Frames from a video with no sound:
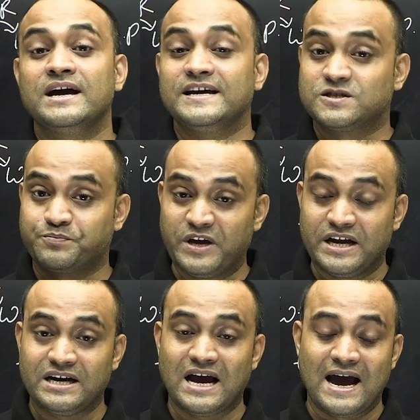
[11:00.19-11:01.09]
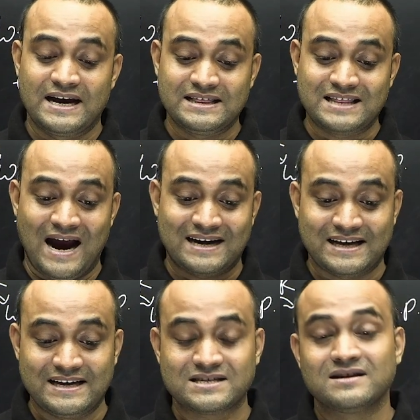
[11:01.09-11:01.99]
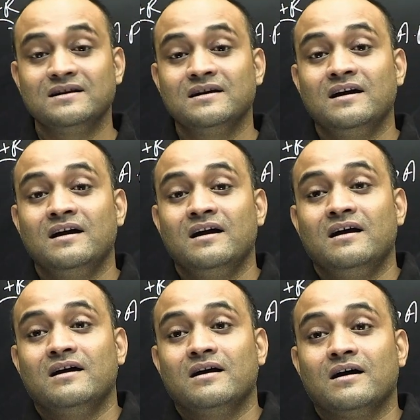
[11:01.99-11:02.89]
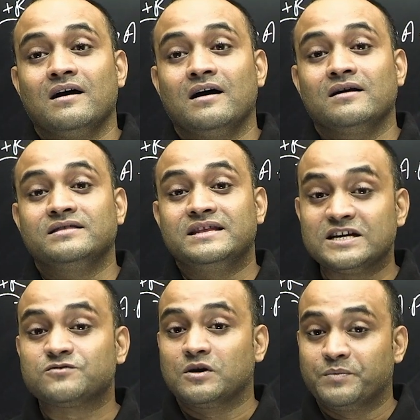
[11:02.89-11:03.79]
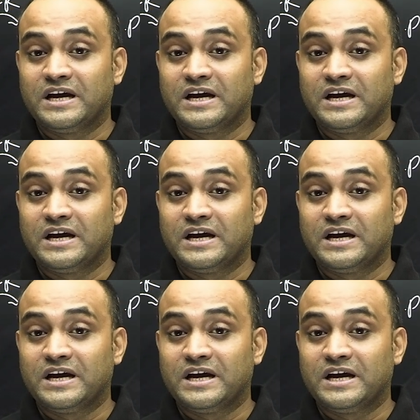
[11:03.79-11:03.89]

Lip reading: speed, and in that case, these will be in